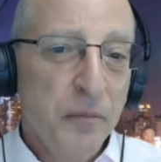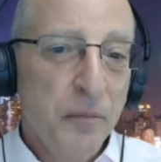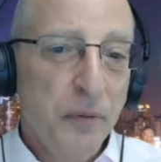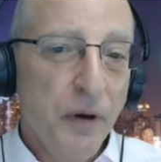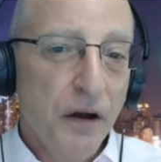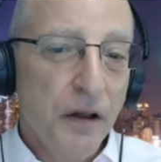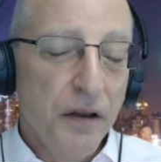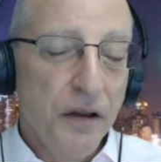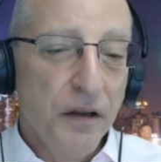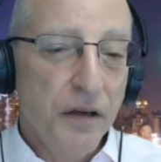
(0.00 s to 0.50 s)

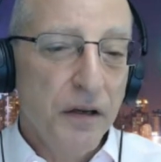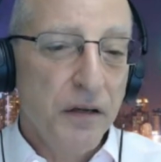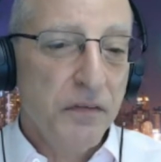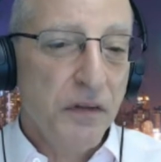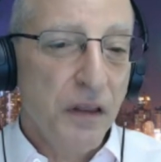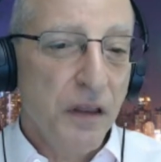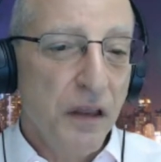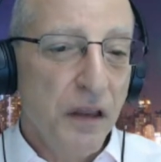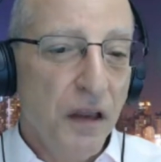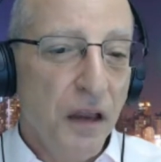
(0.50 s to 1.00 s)
But
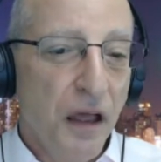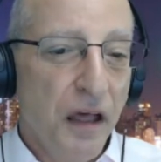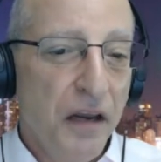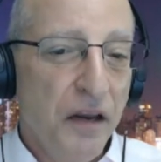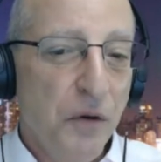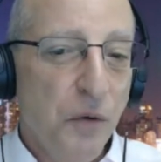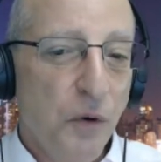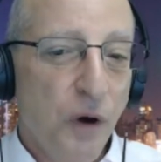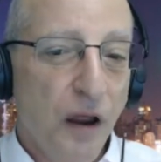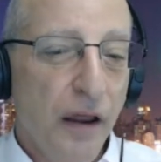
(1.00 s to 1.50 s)

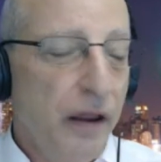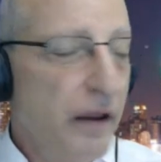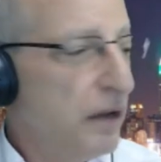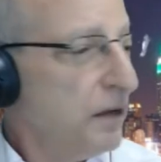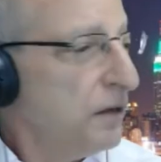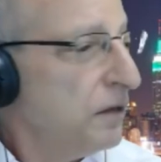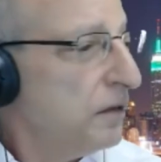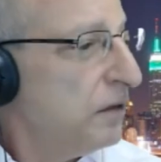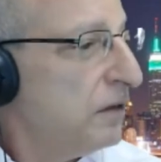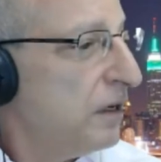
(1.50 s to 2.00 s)

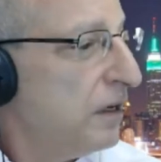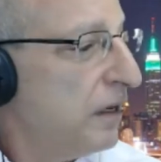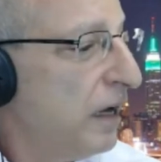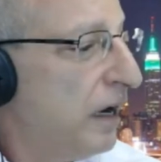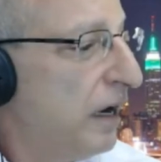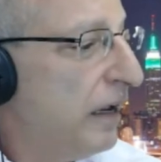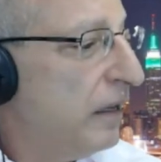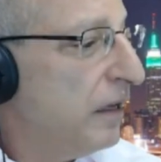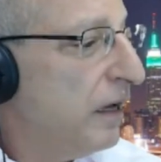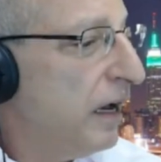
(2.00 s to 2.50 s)
anyway,
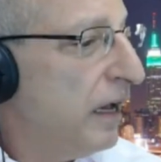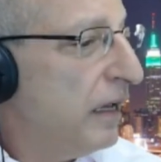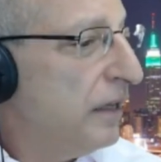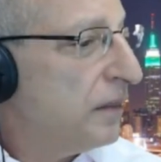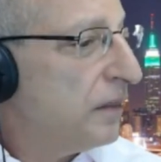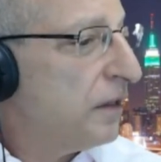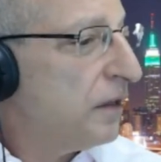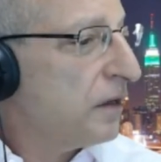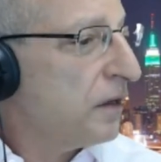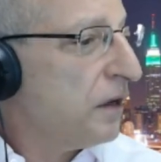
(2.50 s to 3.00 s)
I
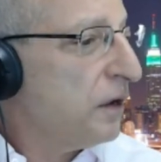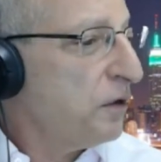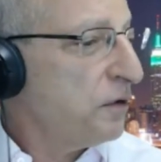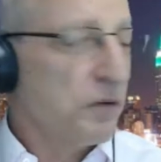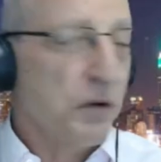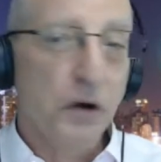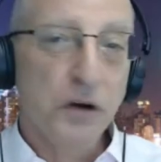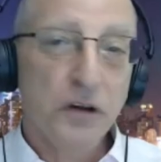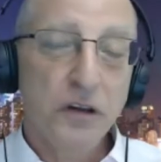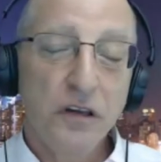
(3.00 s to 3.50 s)
think I was
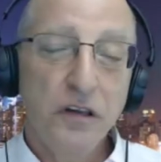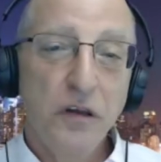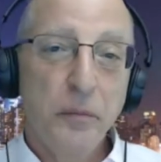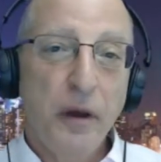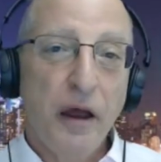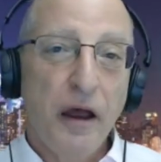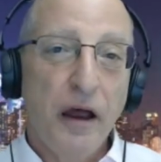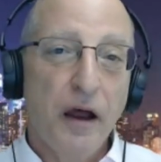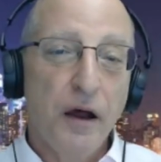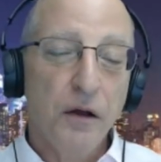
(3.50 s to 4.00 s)
talking
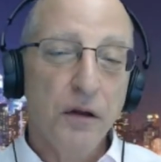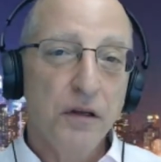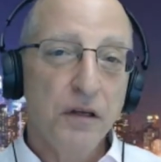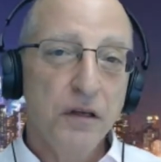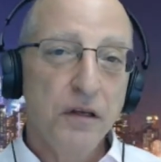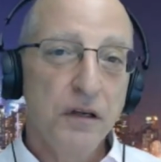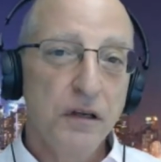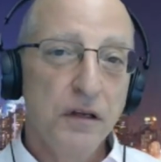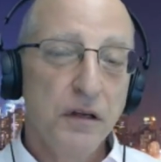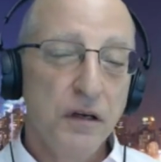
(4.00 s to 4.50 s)
about
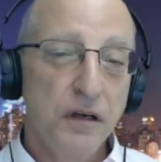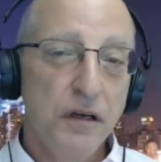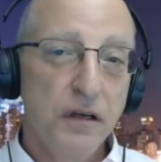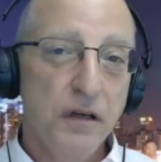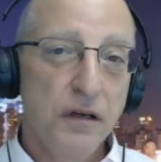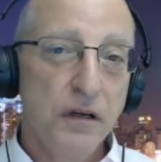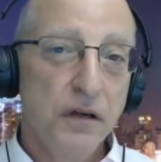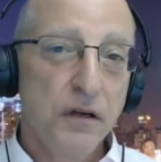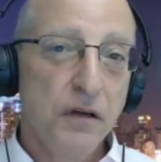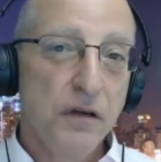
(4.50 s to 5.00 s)

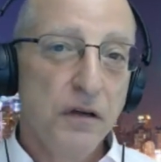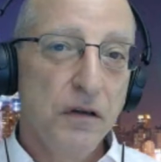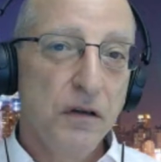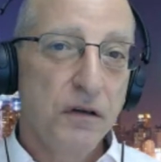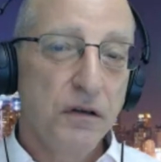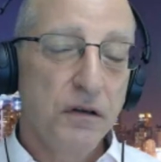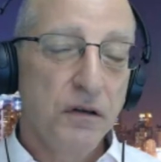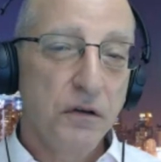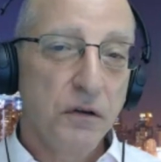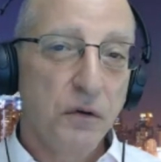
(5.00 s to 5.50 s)

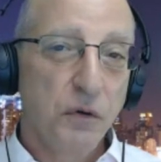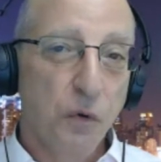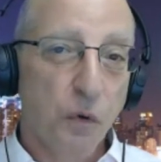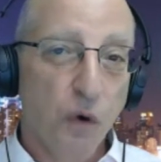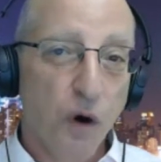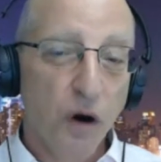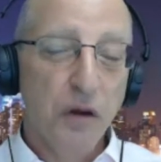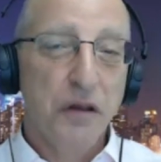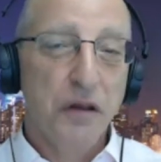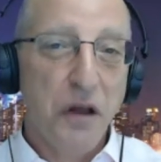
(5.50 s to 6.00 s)

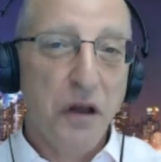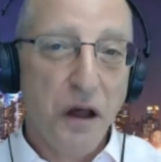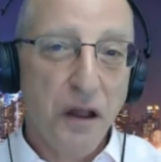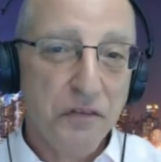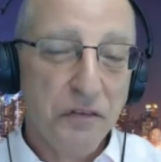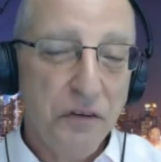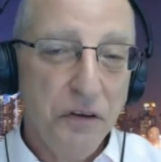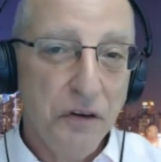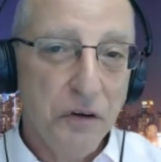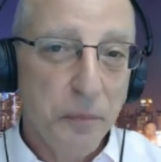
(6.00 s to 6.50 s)

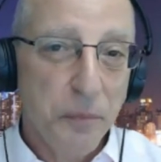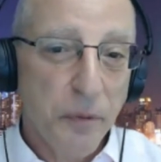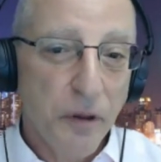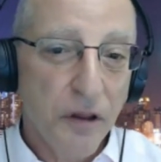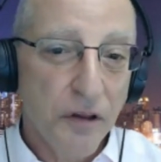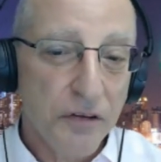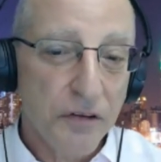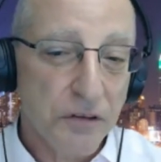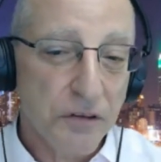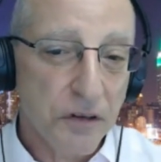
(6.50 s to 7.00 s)
organizing your
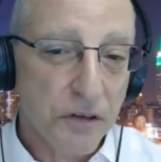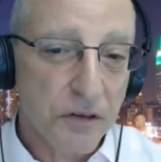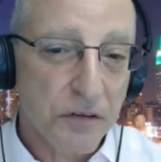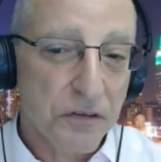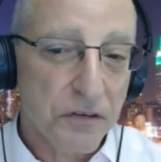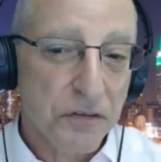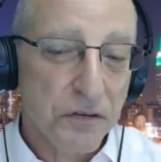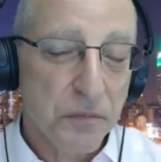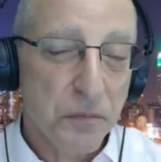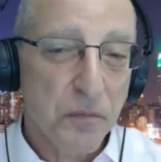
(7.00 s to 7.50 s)

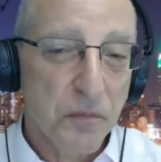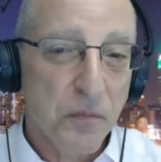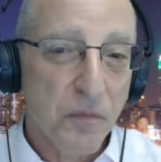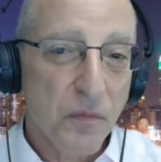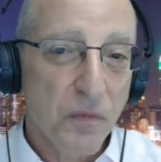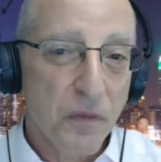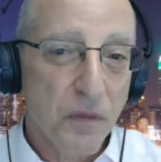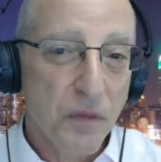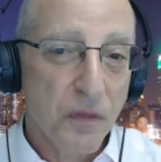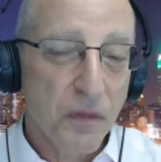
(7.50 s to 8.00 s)
business,
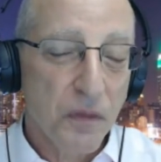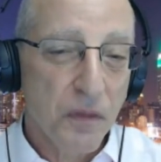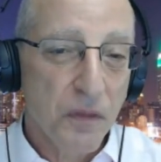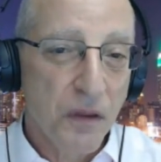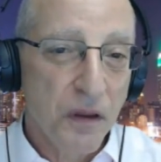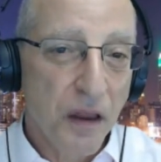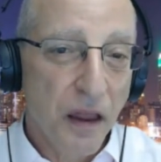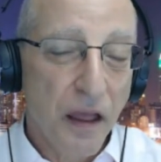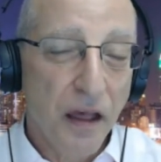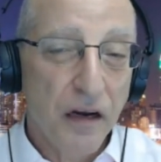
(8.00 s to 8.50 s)

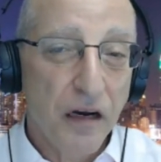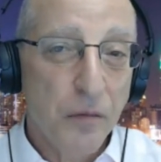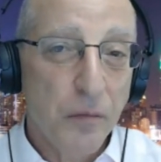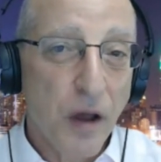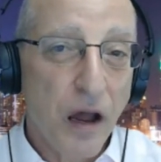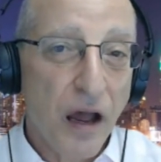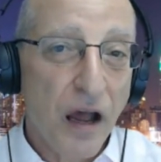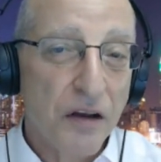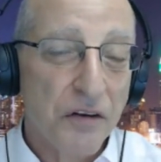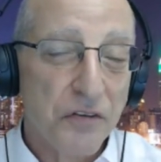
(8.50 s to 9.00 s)
and I'm
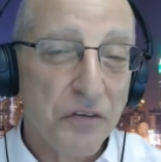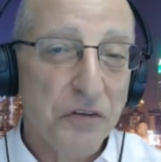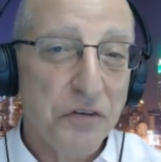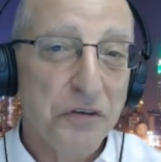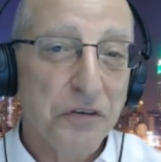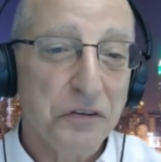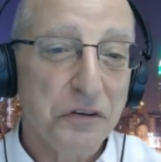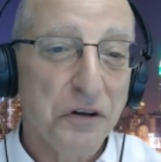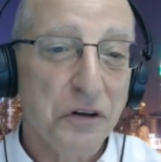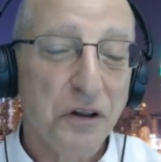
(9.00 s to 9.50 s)
actually
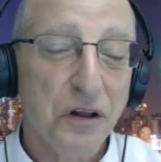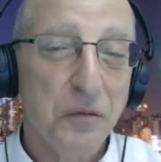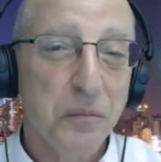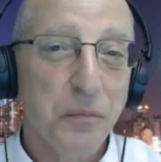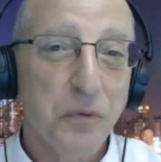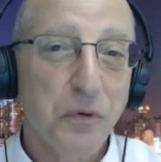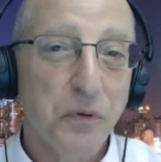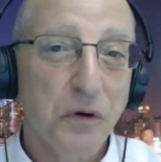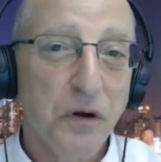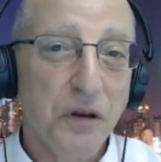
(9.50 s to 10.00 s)
still
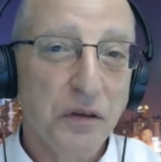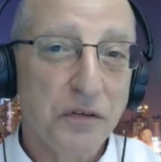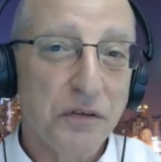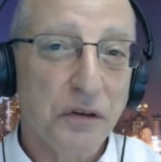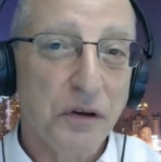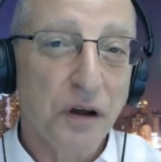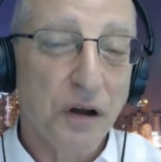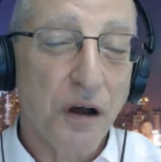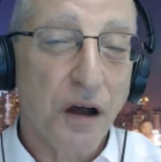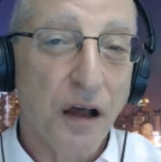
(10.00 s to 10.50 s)
on point.
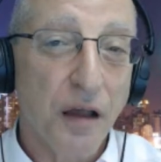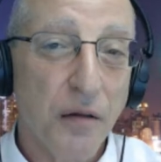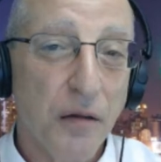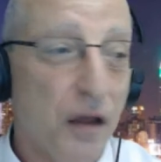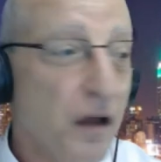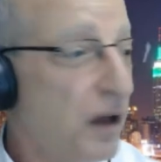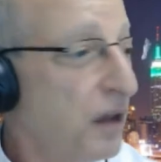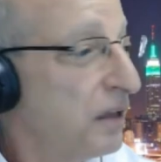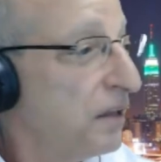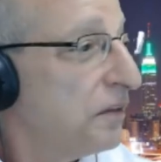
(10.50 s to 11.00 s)
So
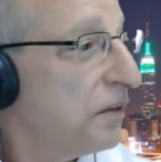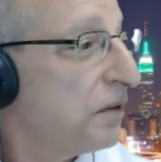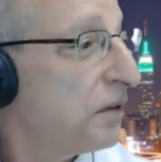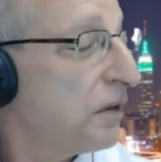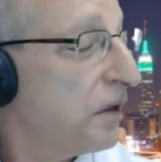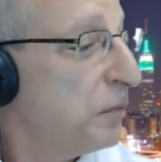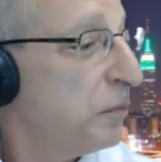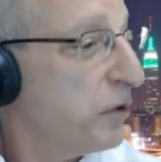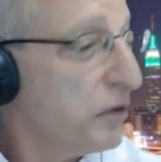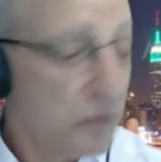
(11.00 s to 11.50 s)
I
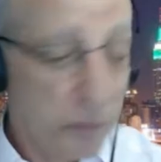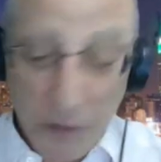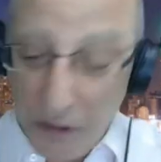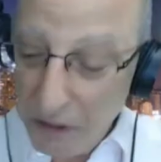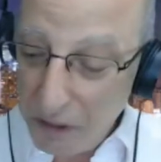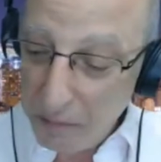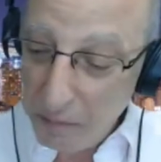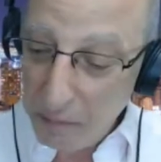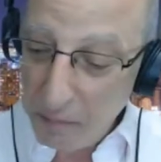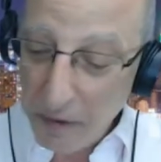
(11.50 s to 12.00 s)
think I must be
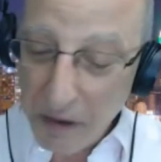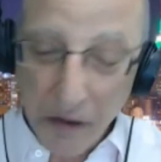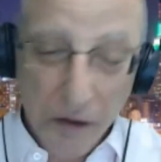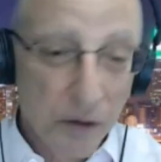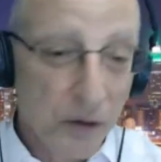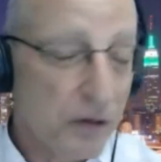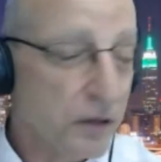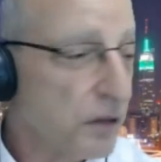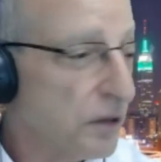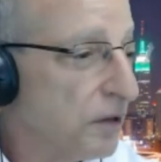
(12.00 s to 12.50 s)
getting
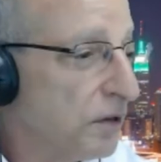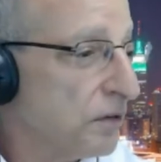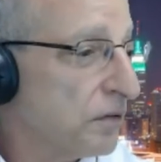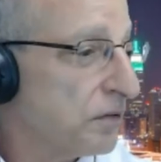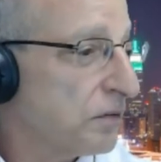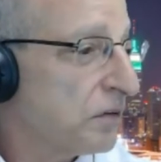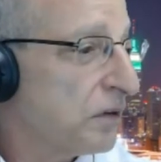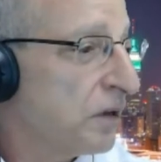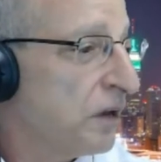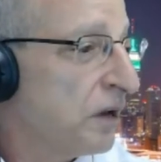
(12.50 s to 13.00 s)
better at
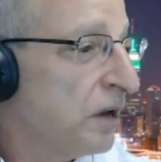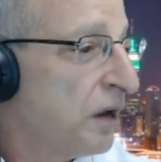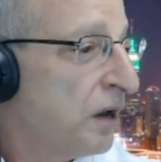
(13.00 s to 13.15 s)
this.